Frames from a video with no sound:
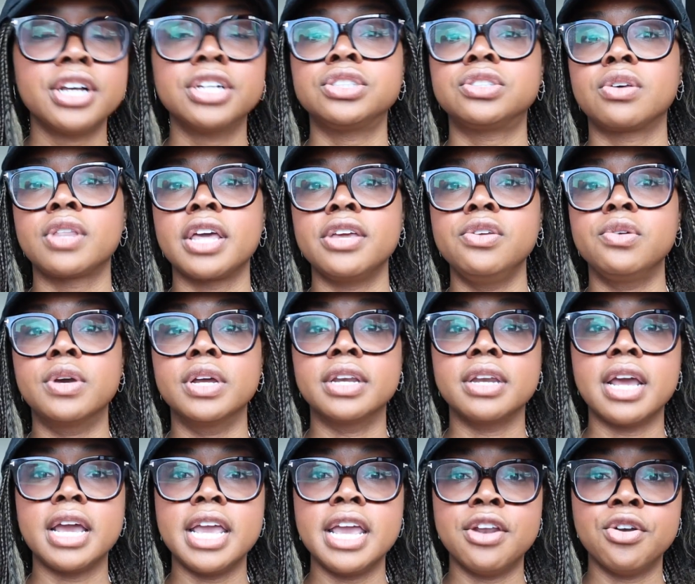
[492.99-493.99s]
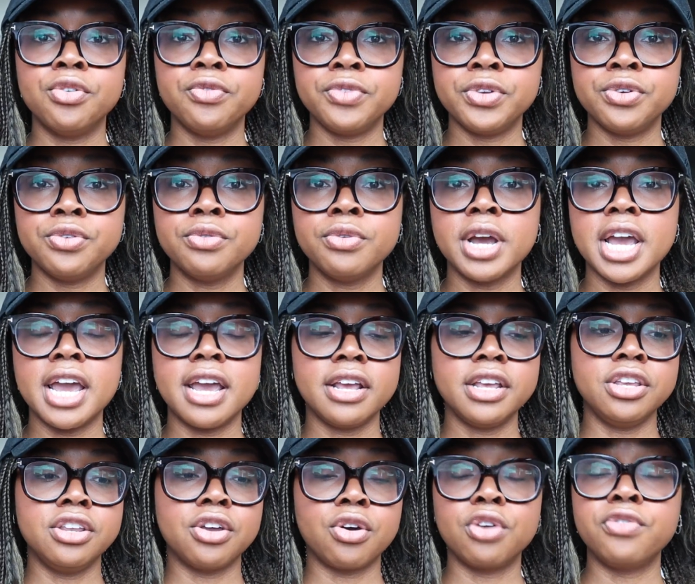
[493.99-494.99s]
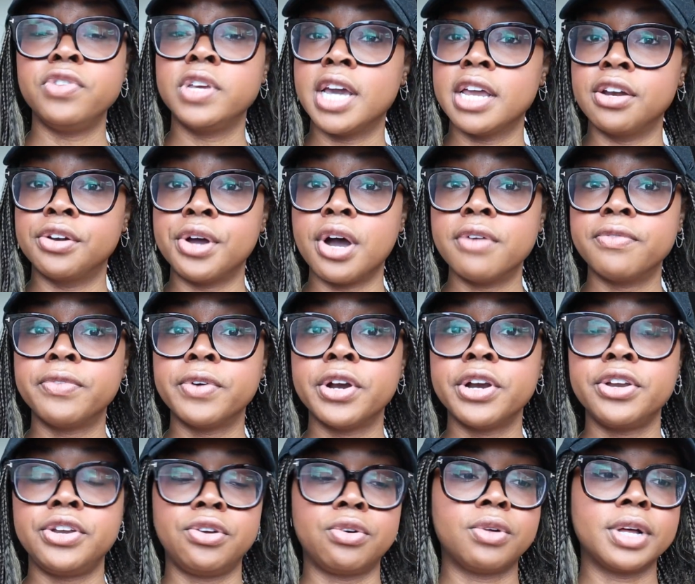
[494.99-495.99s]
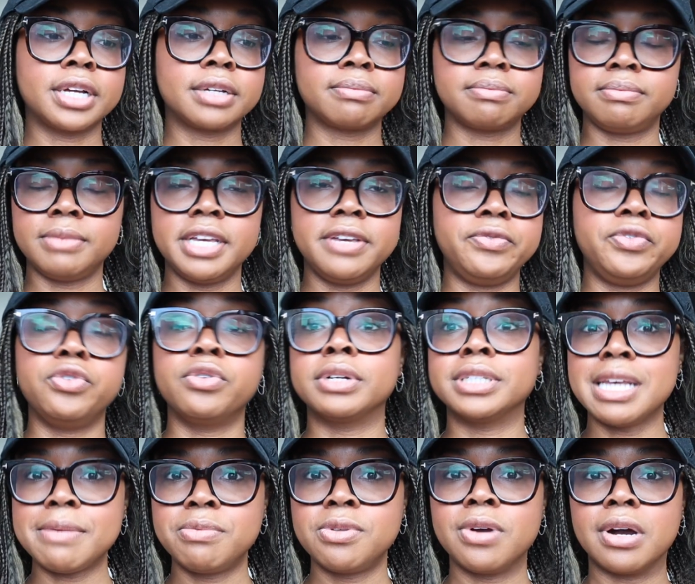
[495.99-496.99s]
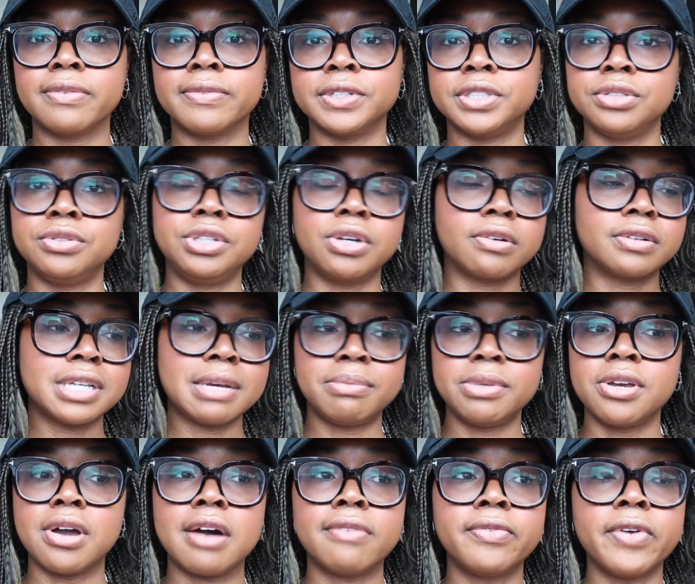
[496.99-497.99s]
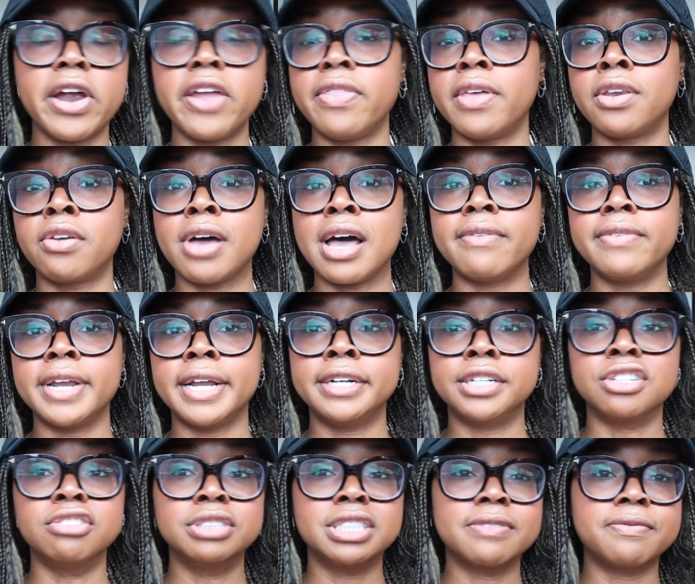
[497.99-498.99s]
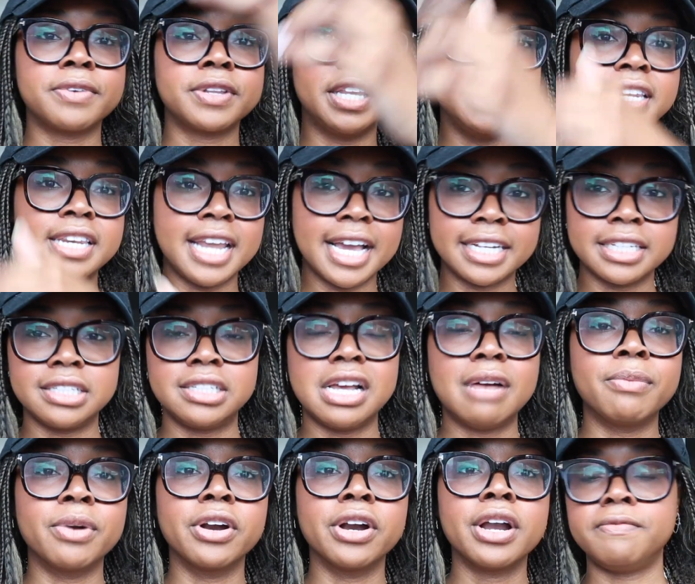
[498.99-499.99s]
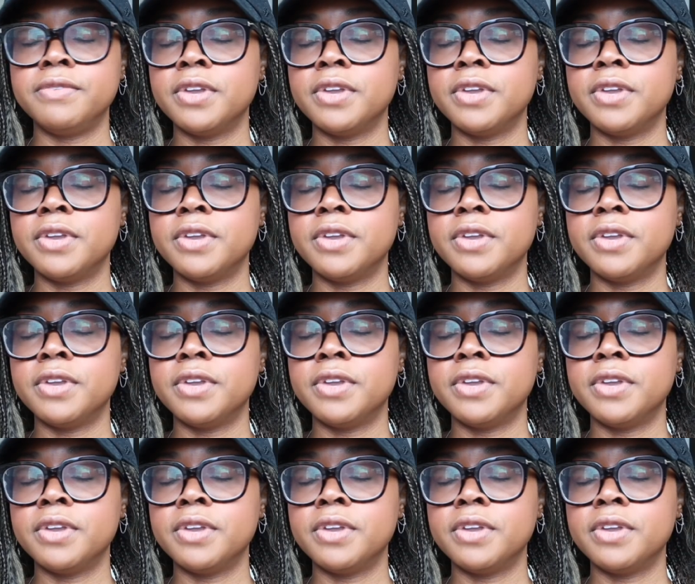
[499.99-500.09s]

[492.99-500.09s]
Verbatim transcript: so that you can interview. You know, if you get an offer, you'll like if you accept the offer too, you'll accept the offer and then you'll have an internship for the next summer.